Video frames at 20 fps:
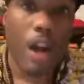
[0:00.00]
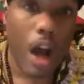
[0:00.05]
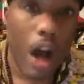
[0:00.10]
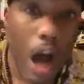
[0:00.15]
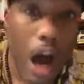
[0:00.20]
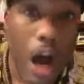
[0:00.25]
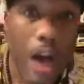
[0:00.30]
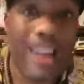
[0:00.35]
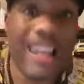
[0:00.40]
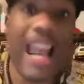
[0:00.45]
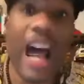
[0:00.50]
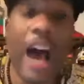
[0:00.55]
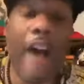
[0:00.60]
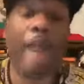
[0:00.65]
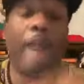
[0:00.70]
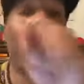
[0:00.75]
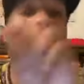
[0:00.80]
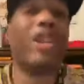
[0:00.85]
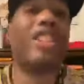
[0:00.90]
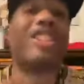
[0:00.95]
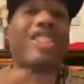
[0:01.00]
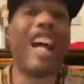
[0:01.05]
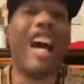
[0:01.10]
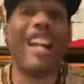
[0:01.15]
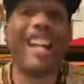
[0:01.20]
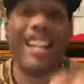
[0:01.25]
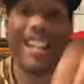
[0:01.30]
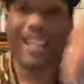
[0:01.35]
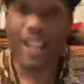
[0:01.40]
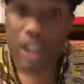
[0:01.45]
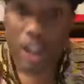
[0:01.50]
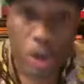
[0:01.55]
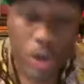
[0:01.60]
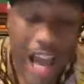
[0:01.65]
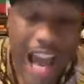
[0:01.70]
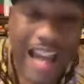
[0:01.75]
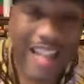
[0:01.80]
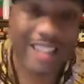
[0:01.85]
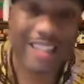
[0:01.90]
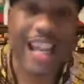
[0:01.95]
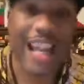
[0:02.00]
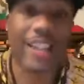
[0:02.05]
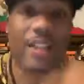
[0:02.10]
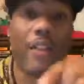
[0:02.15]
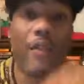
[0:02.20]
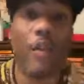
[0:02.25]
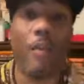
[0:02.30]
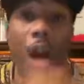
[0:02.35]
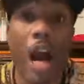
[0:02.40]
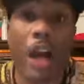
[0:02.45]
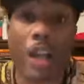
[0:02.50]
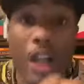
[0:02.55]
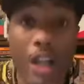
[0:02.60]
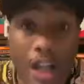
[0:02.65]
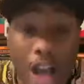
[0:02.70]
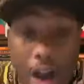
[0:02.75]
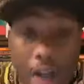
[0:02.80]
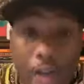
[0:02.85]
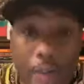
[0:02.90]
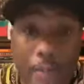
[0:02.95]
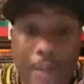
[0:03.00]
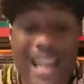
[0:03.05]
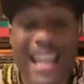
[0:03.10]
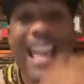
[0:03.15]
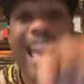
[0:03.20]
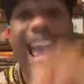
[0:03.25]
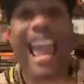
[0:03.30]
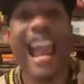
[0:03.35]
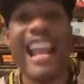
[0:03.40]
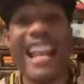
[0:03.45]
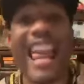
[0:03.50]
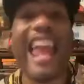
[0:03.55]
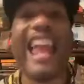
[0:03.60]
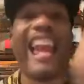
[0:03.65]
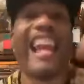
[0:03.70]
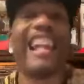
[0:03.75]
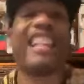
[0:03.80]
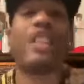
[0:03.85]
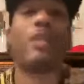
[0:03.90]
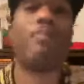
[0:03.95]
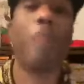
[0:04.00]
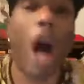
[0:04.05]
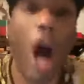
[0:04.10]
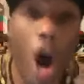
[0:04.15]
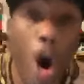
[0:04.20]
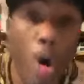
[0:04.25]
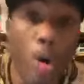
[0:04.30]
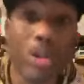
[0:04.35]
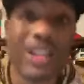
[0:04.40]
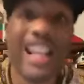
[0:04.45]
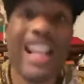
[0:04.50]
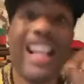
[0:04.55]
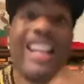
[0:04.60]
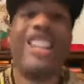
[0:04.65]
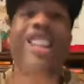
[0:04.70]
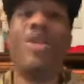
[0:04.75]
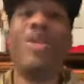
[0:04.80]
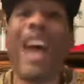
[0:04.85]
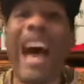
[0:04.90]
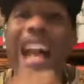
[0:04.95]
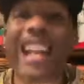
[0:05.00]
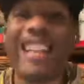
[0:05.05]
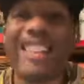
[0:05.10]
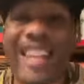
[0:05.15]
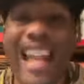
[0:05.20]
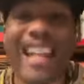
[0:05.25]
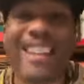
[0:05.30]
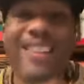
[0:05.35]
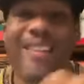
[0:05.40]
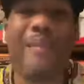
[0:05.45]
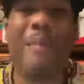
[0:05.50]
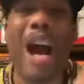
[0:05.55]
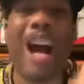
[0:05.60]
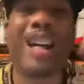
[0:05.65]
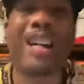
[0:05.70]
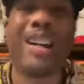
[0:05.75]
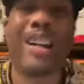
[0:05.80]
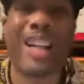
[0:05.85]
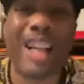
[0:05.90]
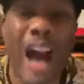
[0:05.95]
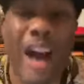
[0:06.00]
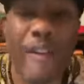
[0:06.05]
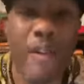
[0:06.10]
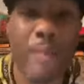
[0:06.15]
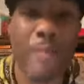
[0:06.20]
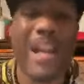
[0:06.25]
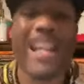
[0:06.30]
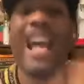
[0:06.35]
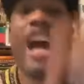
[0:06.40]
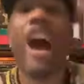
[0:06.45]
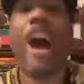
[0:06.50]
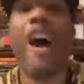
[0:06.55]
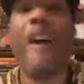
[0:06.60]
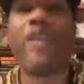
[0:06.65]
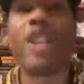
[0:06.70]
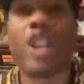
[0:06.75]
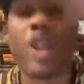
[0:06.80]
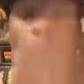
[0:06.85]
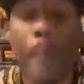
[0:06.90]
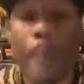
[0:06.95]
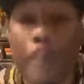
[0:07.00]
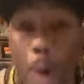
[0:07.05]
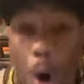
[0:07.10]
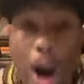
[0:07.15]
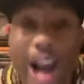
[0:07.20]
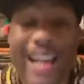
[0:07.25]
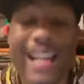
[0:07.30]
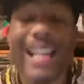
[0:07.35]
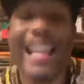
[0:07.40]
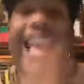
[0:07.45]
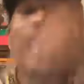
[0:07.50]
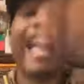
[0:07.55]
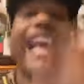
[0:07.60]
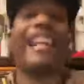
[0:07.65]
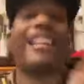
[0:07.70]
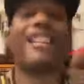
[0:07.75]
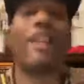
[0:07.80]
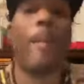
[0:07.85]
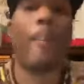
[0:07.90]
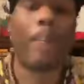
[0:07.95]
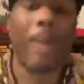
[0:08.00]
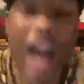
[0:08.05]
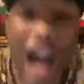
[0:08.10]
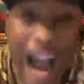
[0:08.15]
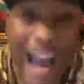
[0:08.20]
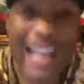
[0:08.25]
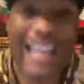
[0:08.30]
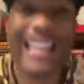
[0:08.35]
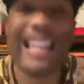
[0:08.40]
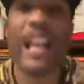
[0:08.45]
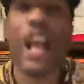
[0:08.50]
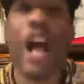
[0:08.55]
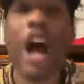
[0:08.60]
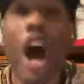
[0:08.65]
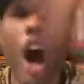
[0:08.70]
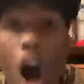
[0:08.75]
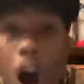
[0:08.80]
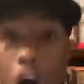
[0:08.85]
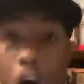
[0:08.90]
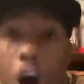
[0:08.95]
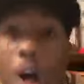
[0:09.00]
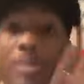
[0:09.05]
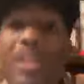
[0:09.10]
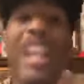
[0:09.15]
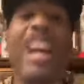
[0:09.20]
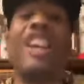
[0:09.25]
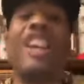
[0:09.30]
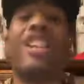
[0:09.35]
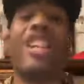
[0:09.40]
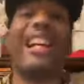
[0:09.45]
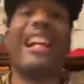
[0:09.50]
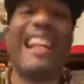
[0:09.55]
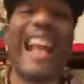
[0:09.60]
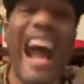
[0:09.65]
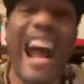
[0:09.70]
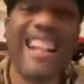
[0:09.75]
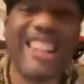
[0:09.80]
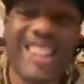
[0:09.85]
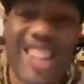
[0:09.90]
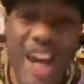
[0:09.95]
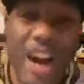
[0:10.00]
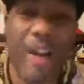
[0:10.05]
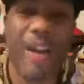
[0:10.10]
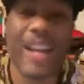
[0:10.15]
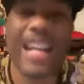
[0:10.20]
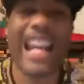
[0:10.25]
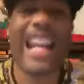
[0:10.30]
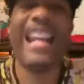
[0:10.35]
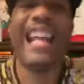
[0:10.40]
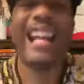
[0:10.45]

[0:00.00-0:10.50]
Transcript: uh, left was telling the United States of America government, and they exposed the United States of America government of supporting and supplying arms to the Nigerian